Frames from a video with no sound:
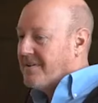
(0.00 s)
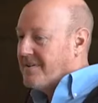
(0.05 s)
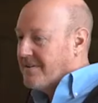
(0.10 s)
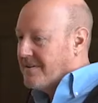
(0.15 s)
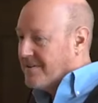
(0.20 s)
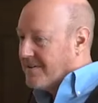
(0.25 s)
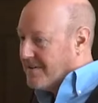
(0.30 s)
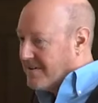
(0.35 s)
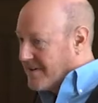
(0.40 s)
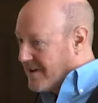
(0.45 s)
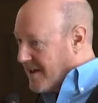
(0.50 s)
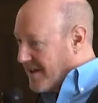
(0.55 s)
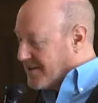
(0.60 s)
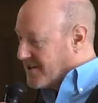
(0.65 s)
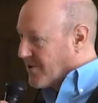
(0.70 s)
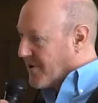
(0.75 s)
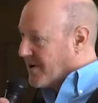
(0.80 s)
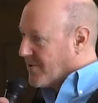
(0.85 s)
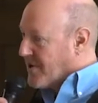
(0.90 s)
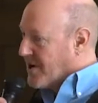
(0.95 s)
Uh... Yeah,
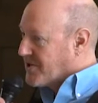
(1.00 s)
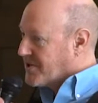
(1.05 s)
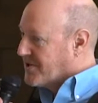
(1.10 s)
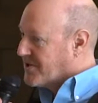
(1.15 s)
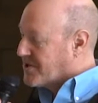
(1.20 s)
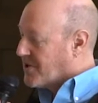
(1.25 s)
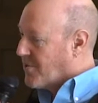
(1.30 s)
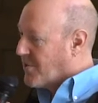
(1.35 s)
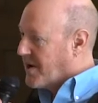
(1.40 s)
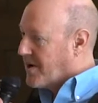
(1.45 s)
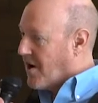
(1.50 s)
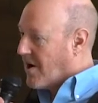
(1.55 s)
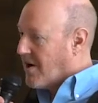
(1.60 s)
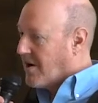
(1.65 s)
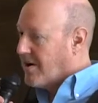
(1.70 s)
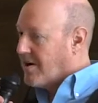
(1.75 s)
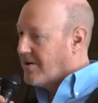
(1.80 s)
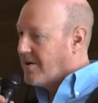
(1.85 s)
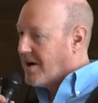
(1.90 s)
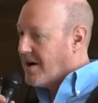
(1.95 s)
that's a great question. So we
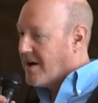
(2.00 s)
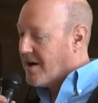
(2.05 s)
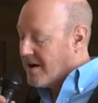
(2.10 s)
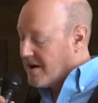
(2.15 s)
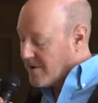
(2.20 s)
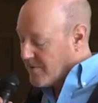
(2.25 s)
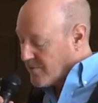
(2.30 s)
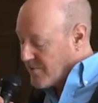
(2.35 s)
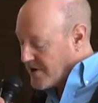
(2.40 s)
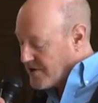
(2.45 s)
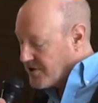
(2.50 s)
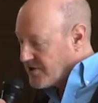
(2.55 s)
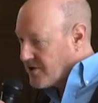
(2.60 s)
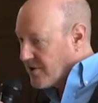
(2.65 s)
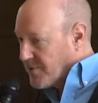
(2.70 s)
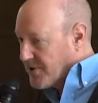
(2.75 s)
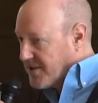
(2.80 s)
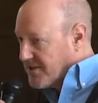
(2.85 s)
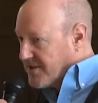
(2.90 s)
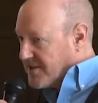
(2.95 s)
are uh,
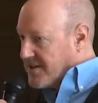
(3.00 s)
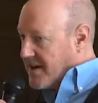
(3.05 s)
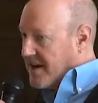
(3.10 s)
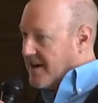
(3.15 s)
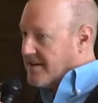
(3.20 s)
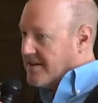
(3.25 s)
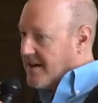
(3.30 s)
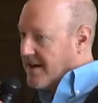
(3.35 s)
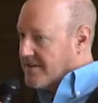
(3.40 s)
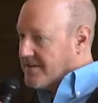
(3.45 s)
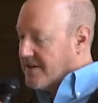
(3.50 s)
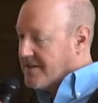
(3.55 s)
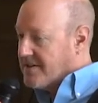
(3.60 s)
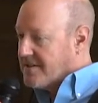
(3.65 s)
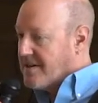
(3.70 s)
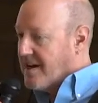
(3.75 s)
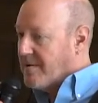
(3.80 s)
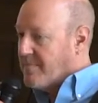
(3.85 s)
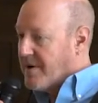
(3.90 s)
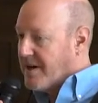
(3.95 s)
registered with the state as a
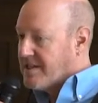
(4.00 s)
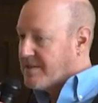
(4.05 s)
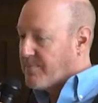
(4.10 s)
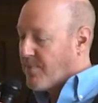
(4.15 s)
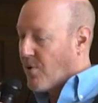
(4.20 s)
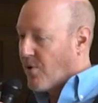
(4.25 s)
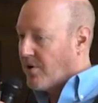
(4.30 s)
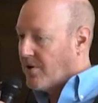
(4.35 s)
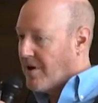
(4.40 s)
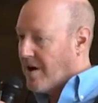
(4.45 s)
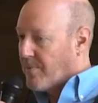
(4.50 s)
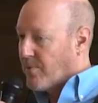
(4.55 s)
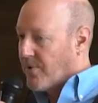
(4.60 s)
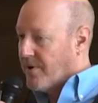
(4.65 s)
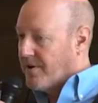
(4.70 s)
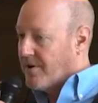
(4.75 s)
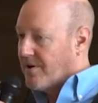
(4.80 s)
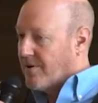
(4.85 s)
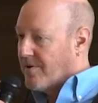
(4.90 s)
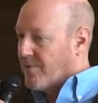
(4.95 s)
state-based portal
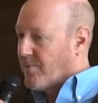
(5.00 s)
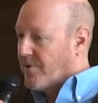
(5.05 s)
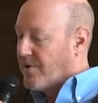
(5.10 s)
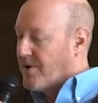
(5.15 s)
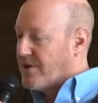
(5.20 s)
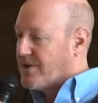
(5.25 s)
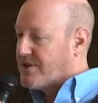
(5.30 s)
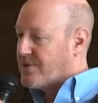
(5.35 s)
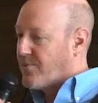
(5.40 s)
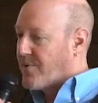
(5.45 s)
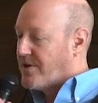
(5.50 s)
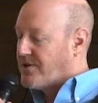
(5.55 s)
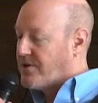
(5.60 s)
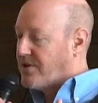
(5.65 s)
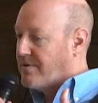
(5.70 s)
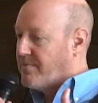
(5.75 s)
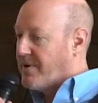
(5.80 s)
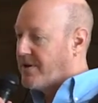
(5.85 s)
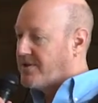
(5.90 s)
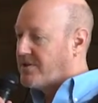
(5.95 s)
operator. We're
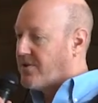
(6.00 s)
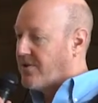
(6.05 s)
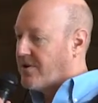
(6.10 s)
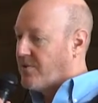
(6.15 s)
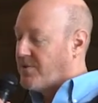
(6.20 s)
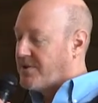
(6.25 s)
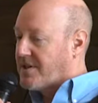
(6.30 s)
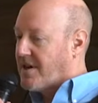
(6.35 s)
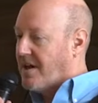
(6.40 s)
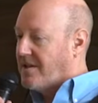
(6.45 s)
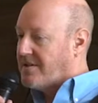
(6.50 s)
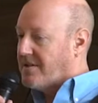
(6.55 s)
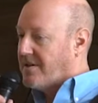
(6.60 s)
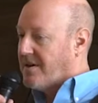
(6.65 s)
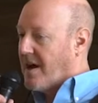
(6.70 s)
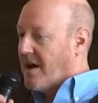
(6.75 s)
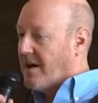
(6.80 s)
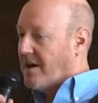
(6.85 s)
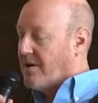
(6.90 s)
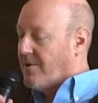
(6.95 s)
registered in Minnesota,
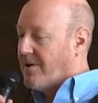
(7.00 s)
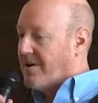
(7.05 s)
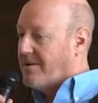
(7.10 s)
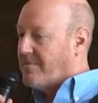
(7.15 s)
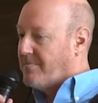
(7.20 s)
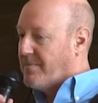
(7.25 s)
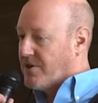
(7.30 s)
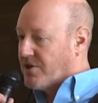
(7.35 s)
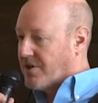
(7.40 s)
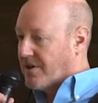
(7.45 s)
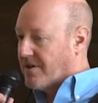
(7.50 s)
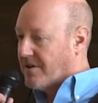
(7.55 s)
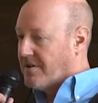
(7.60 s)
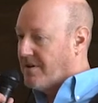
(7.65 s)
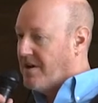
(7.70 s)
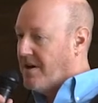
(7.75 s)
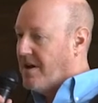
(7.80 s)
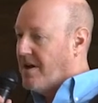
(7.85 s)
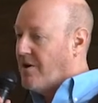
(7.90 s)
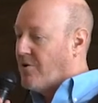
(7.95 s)
Wisconsin, Iowa, and
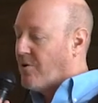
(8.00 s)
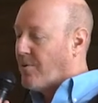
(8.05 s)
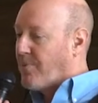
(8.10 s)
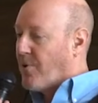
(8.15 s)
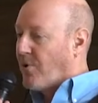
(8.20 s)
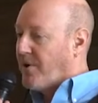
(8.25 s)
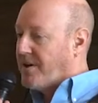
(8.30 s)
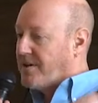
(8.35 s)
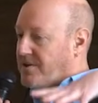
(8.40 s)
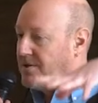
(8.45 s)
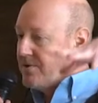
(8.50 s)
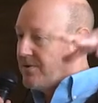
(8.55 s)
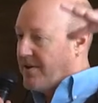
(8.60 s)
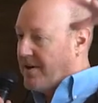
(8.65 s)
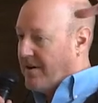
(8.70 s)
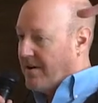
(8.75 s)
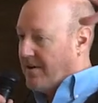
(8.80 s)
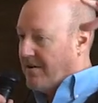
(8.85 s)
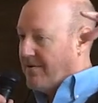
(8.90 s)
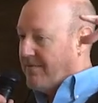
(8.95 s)
Michigan, reporting to
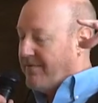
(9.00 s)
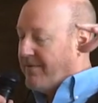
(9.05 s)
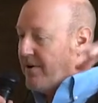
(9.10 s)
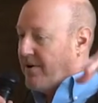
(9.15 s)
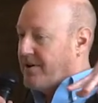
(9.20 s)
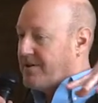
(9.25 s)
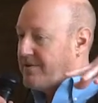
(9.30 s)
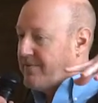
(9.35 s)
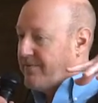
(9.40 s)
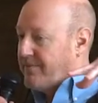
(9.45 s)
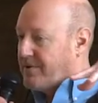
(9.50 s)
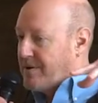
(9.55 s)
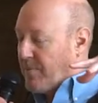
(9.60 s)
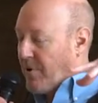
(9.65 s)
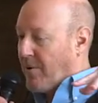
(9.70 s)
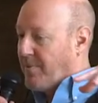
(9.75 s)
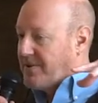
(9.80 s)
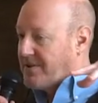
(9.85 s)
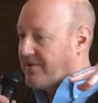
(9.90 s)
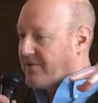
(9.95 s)
their various
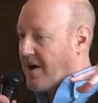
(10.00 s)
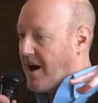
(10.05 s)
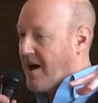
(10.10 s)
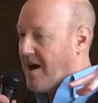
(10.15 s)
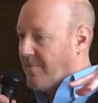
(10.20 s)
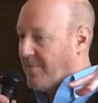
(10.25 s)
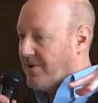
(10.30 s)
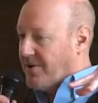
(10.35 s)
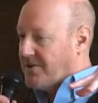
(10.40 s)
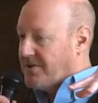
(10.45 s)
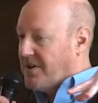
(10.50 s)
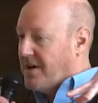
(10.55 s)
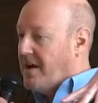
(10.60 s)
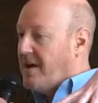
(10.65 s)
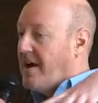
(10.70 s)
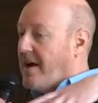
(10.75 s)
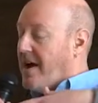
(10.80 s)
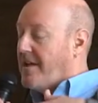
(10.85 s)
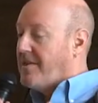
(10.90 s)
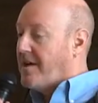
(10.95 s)
departments of commerce.
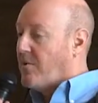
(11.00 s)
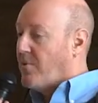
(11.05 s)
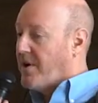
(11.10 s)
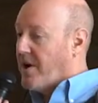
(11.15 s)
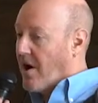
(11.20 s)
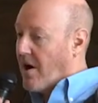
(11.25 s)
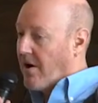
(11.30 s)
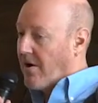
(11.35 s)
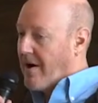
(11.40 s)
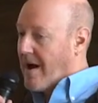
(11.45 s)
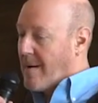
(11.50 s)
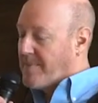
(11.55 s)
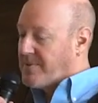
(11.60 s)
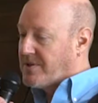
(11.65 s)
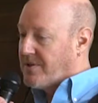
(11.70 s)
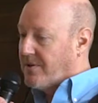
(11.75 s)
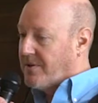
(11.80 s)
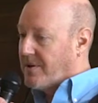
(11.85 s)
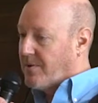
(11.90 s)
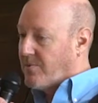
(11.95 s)
And then we are
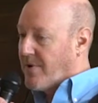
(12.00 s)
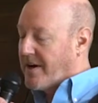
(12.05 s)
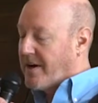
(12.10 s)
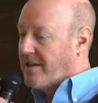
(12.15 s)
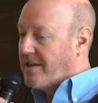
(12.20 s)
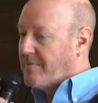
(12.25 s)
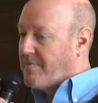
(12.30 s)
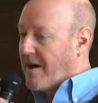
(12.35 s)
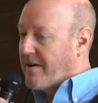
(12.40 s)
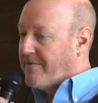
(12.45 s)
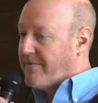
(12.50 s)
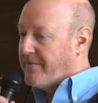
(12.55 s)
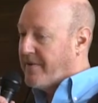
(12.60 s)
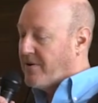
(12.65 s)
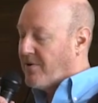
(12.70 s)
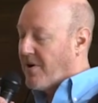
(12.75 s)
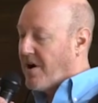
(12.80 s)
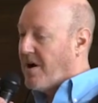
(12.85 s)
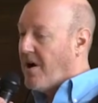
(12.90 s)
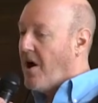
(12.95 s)
absolutely regulated by
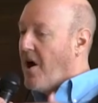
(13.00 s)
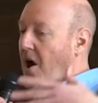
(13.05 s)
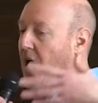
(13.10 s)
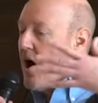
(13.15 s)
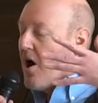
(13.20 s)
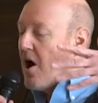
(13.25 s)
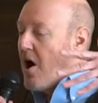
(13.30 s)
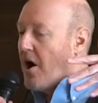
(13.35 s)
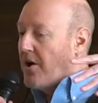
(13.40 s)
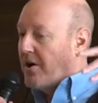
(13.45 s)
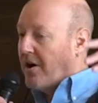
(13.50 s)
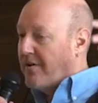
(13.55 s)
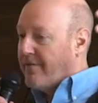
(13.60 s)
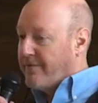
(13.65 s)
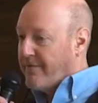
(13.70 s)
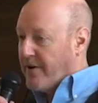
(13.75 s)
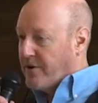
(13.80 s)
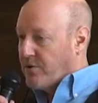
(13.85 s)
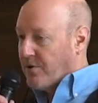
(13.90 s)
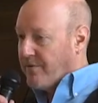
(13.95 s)
FINRA on our
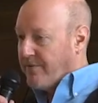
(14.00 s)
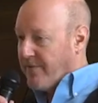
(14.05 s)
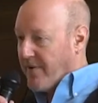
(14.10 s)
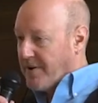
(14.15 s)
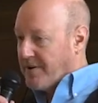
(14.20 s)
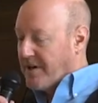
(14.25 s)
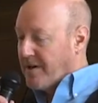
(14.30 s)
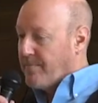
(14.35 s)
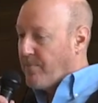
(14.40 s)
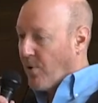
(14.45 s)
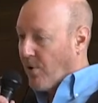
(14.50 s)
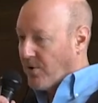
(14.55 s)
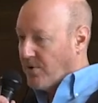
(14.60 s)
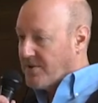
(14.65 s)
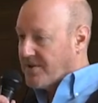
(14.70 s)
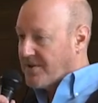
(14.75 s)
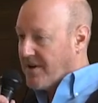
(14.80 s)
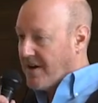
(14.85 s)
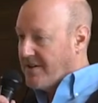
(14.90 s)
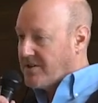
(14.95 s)
federal funding
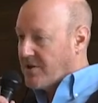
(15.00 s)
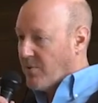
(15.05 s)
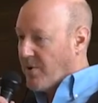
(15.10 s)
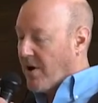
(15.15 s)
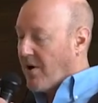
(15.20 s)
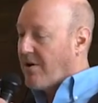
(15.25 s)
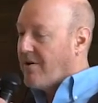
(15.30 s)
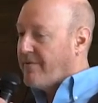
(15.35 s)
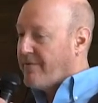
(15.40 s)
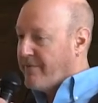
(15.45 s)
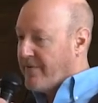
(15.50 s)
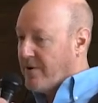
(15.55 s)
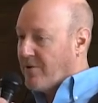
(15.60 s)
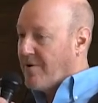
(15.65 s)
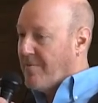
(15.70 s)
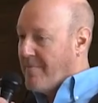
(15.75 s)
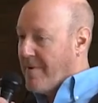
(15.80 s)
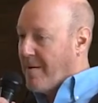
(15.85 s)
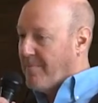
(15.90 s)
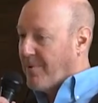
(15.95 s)
portal side. So we are a
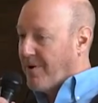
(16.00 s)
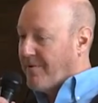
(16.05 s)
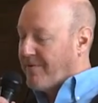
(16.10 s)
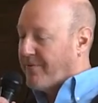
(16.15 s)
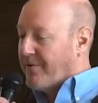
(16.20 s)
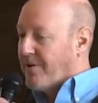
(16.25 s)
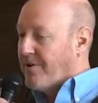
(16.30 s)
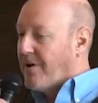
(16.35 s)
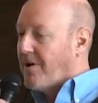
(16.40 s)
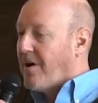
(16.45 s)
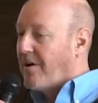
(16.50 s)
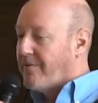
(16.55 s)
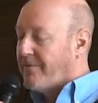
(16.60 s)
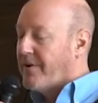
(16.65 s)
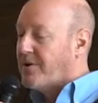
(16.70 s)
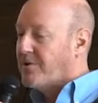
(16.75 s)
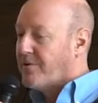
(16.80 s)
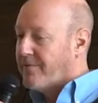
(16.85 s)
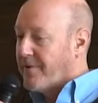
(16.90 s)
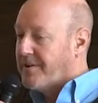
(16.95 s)
FINRA member for our
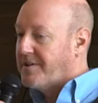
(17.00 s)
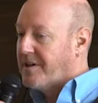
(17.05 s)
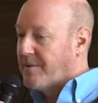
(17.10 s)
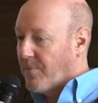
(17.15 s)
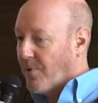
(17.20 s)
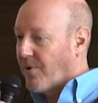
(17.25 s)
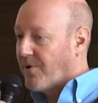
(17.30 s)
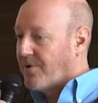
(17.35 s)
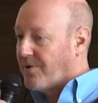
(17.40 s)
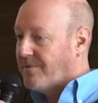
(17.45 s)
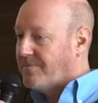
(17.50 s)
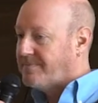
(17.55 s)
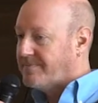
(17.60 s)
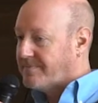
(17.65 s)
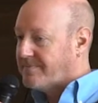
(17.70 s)
federal funding portal.